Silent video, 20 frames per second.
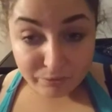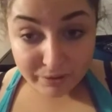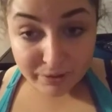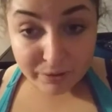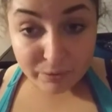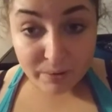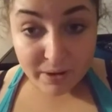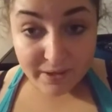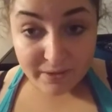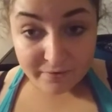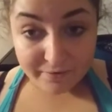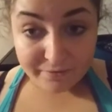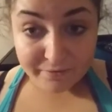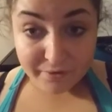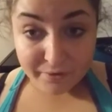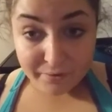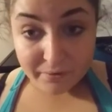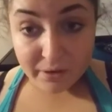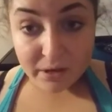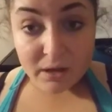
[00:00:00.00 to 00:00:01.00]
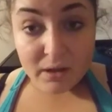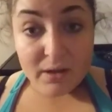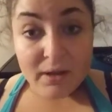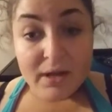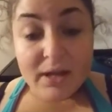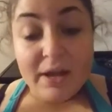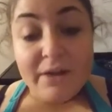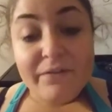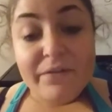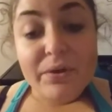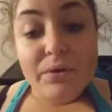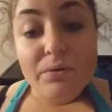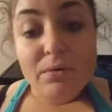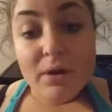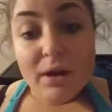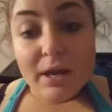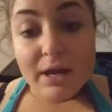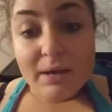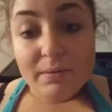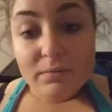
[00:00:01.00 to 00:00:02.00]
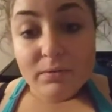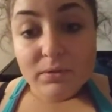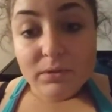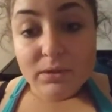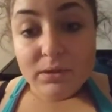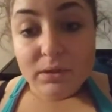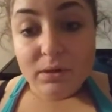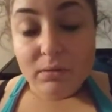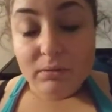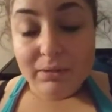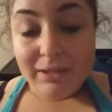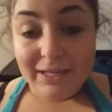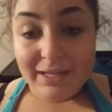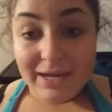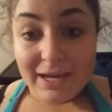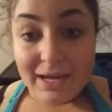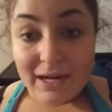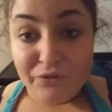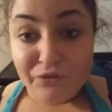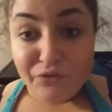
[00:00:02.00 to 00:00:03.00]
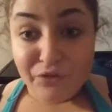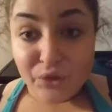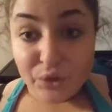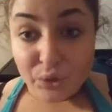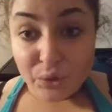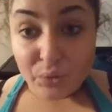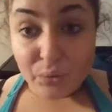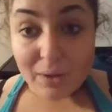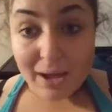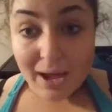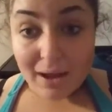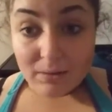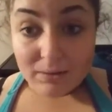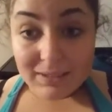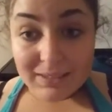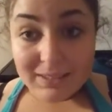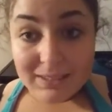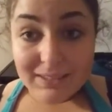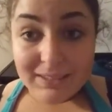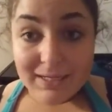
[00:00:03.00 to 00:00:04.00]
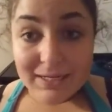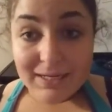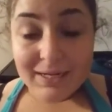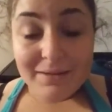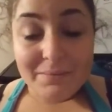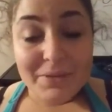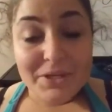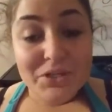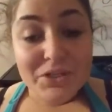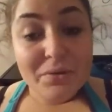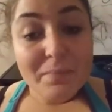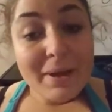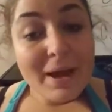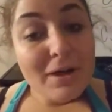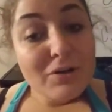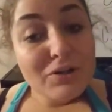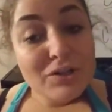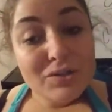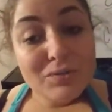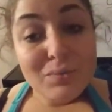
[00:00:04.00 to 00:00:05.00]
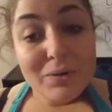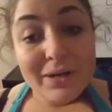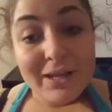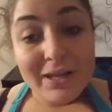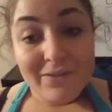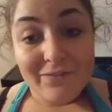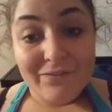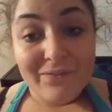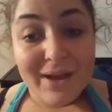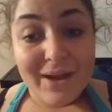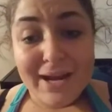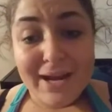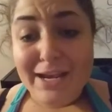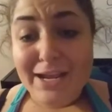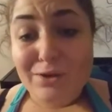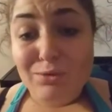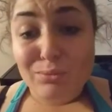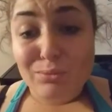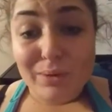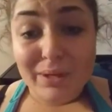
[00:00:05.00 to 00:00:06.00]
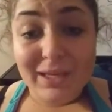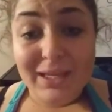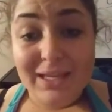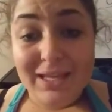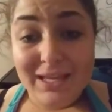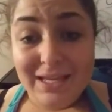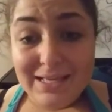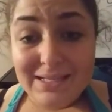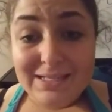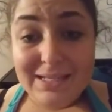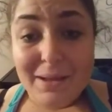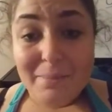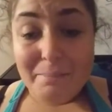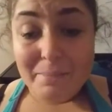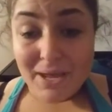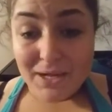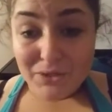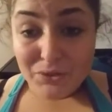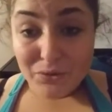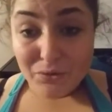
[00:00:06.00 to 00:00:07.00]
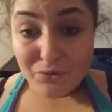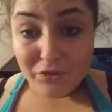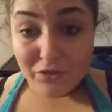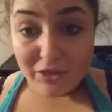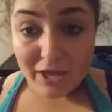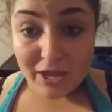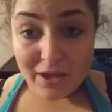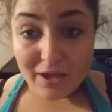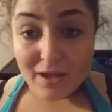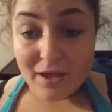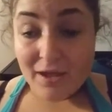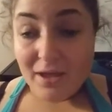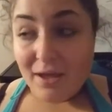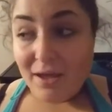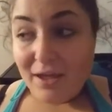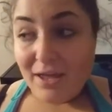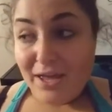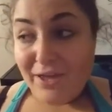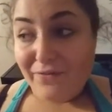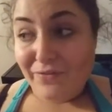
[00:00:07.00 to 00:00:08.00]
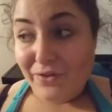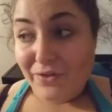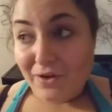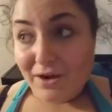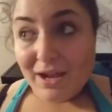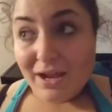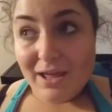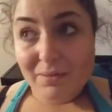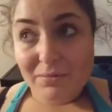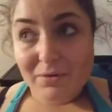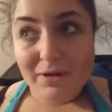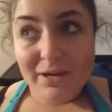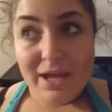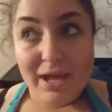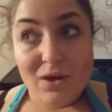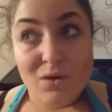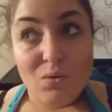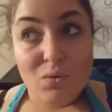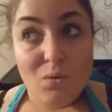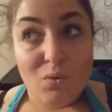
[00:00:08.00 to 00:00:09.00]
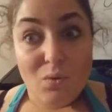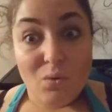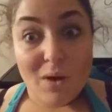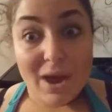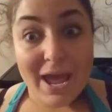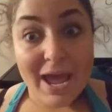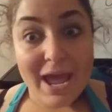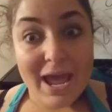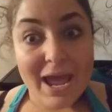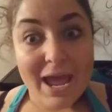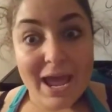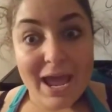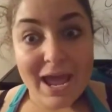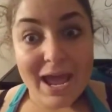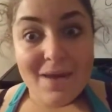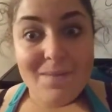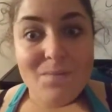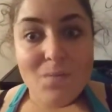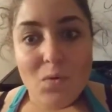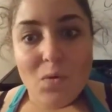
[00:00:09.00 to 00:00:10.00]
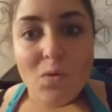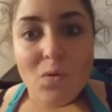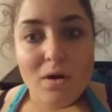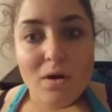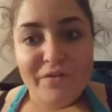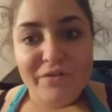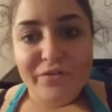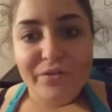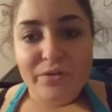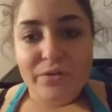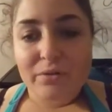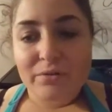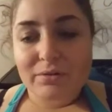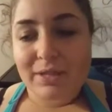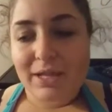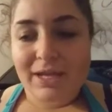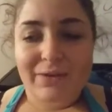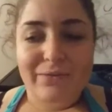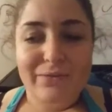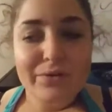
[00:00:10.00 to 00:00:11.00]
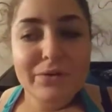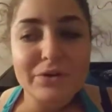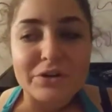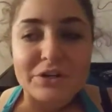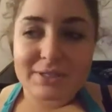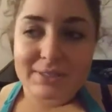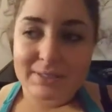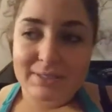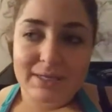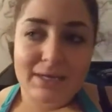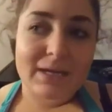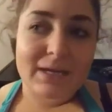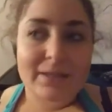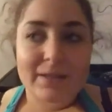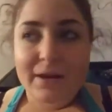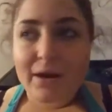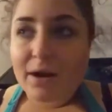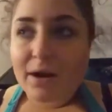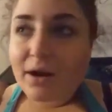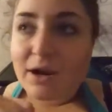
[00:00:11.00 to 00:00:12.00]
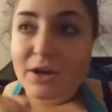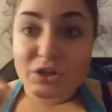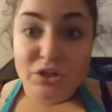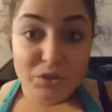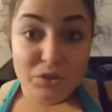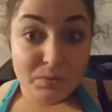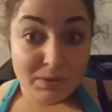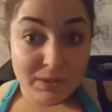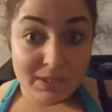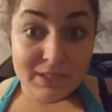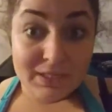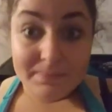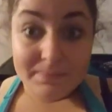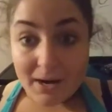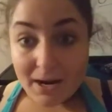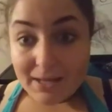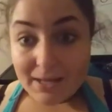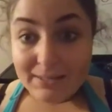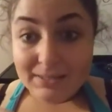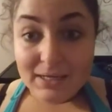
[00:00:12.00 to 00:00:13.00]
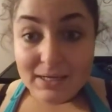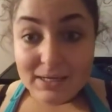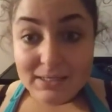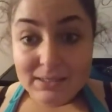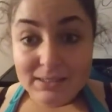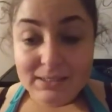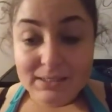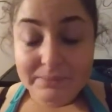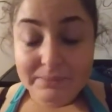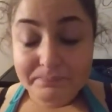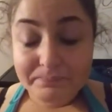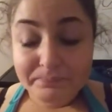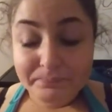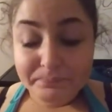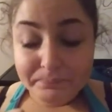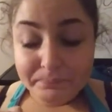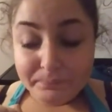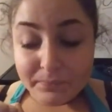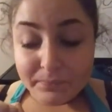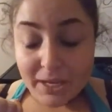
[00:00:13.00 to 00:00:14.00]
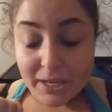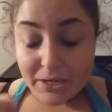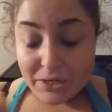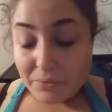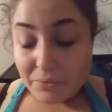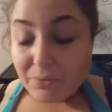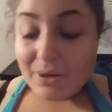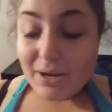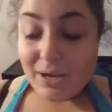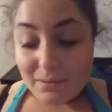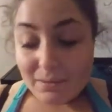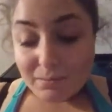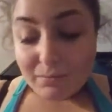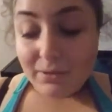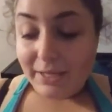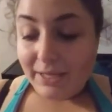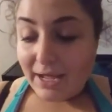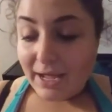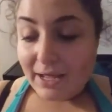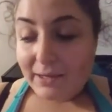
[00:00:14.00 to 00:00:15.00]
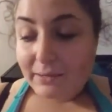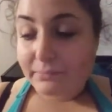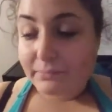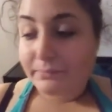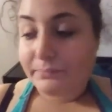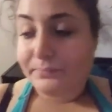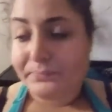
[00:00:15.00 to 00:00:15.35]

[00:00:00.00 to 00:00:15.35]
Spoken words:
re-weigh the food. If you were able to only get a few ounces in, it means your pouch is working fine. It really is a mental thing. If you're able to get way more food, like if you were just sitting there doing this process and you were able to get